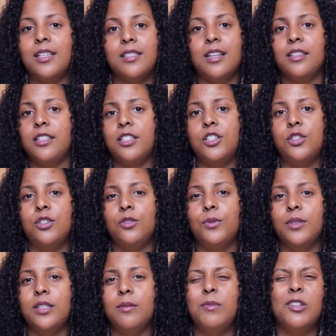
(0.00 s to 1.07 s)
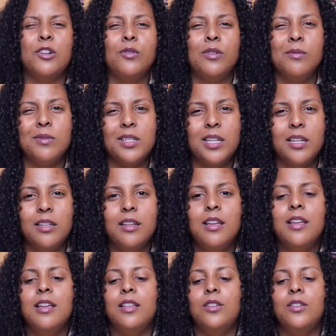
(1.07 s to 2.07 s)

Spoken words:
it has nothing to do with them. You know what I'm saying?